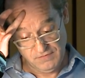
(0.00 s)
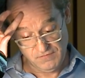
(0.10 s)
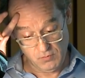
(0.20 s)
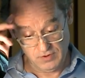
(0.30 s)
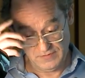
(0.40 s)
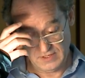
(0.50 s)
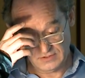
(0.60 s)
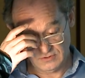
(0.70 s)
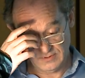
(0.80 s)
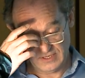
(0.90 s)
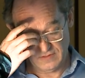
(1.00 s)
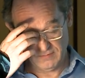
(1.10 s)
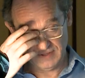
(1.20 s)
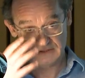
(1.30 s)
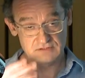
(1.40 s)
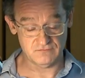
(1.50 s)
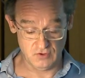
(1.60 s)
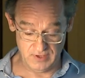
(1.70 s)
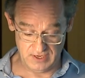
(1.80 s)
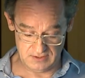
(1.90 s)
for what they are doing in the midst of
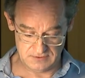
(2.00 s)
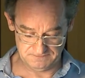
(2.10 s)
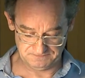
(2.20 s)
doing it.